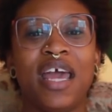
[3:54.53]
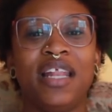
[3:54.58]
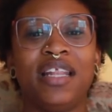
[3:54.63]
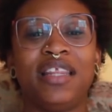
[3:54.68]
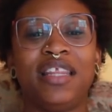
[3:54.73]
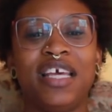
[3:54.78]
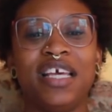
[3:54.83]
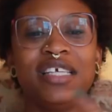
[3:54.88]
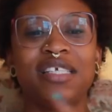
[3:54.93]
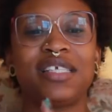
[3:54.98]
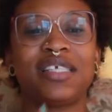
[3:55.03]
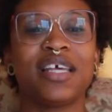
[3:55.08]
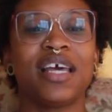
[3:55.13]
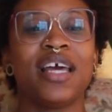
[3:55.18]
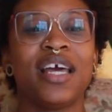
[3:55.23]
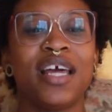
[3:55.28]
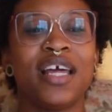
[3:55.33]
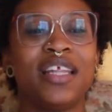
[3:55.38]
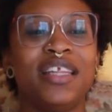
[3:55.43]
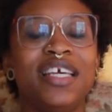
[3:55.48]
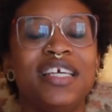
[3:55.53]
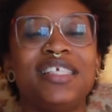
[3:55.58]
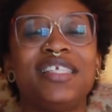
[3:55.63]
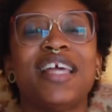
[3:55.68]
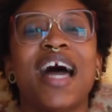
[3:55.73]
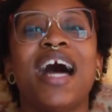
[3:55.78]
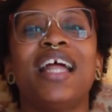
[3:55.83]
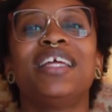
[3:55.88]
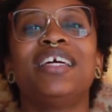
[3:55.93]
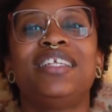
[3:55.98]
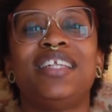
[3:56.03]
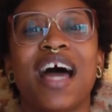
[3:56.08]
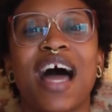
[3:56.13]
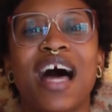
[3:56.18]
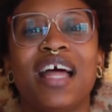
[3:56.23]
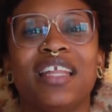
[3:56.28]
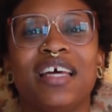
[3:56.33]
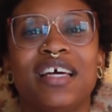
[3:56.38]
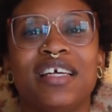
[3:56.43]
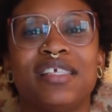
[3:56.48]
these Dala
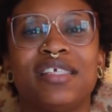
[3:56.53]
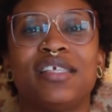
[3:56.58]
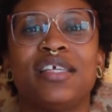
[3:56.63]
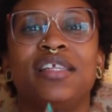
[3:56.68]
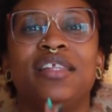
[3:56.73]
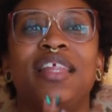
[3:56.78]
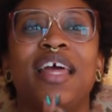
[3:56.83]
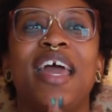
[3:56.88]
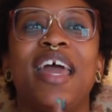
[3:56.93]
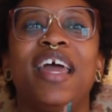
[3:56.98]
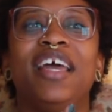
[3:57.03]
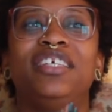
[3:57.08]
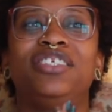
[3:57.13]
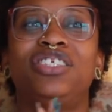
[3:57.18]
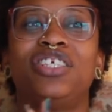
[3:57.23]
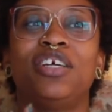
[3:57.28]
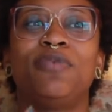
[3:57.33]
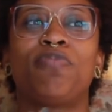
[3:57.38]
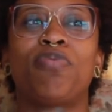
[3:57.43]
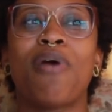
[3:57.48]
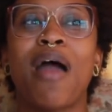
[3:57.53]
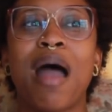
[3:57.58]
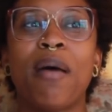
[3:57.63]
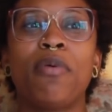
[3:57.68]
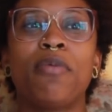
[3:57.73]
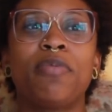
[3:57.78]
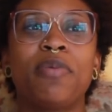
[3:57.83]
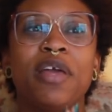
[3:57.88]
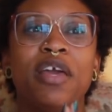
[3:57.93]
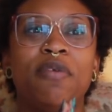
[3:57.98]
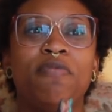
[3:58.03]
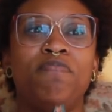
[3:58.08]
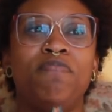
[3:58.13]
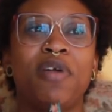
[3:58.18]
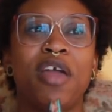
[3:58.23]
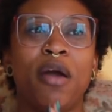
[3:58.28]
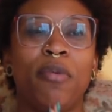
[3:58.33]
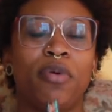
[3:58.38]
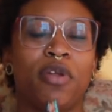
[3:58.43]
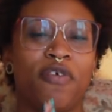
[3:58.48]
Dalas, they should probably
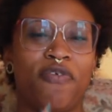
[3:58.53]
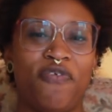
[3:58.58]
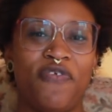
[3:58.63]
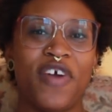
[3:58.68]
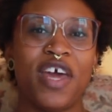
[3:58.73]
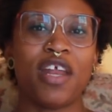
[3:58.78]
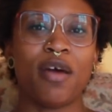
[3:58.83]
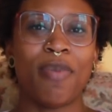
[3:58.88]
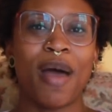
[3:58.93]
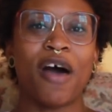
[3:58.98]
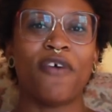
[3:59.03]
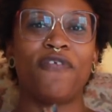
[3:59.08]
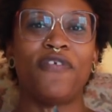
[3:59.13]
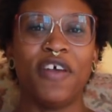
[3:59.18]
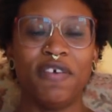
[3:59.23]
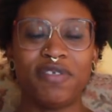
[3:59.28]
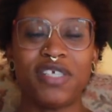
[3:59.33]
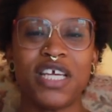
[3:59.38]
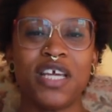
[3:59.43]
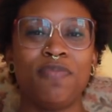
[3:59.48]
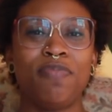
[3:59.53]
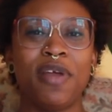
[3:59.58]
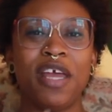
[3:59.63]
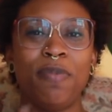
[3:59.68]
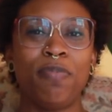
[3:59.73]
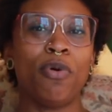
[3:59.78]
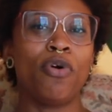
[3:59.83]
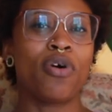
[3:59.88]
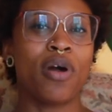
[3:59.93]
be able to fit about 15 people